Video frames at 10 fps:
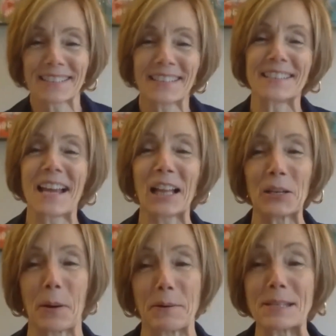
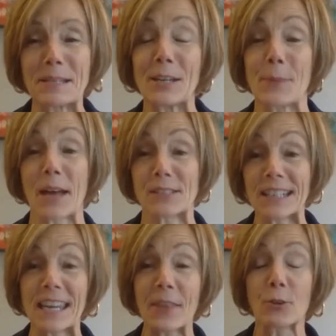exactly what I was thinking about.
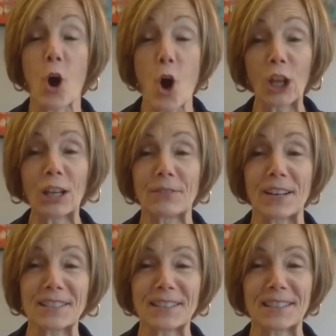Together, all of
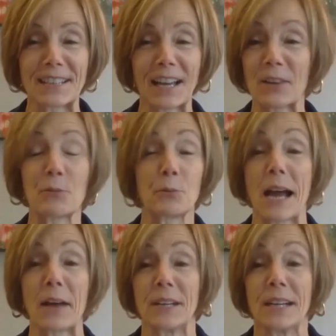us
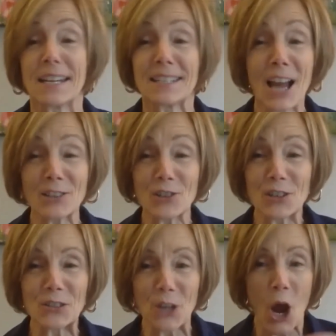throughout, not
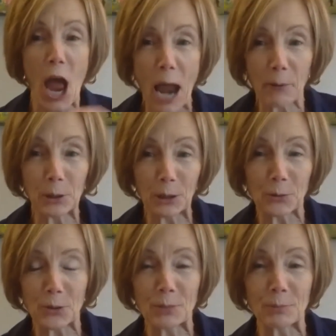just our
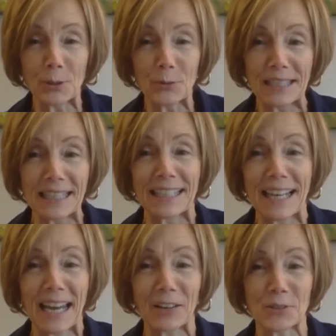little community in
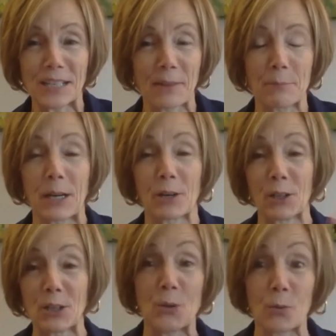Hagerstown, right,
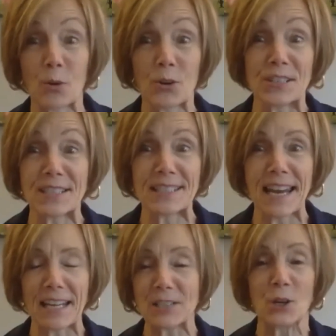Maryland, or the
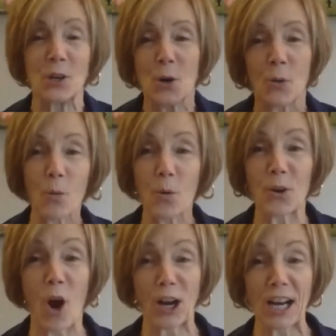state
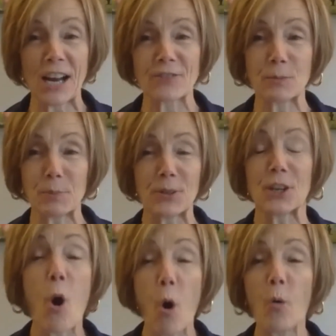or our country, but
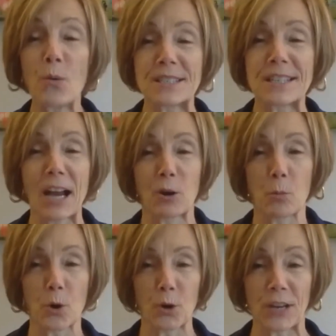the whole entire
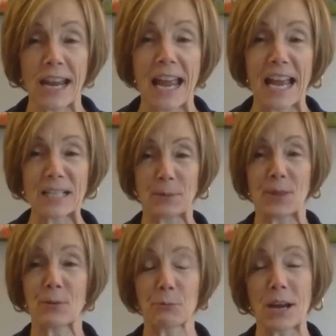world has
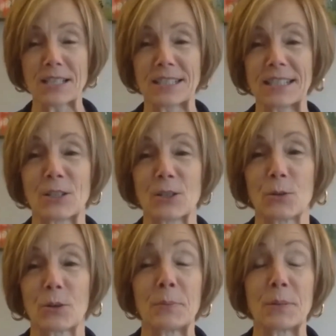been thrust
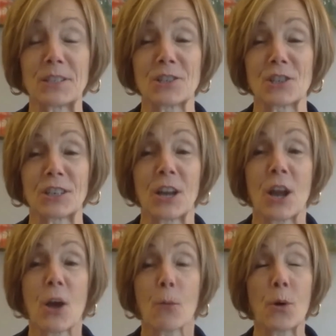into a position
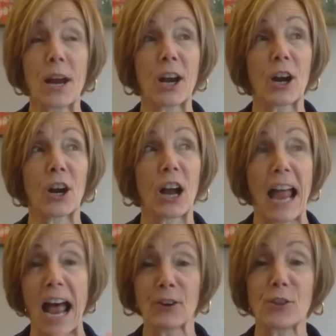where
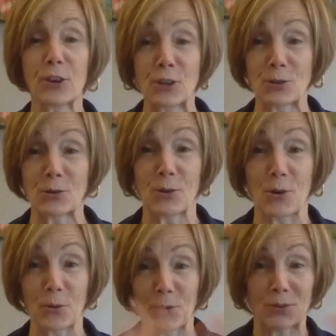out of their
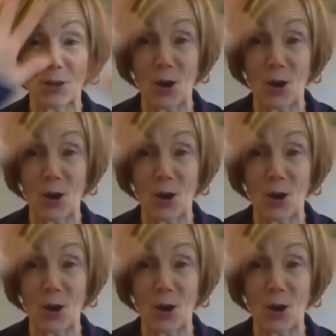control, there's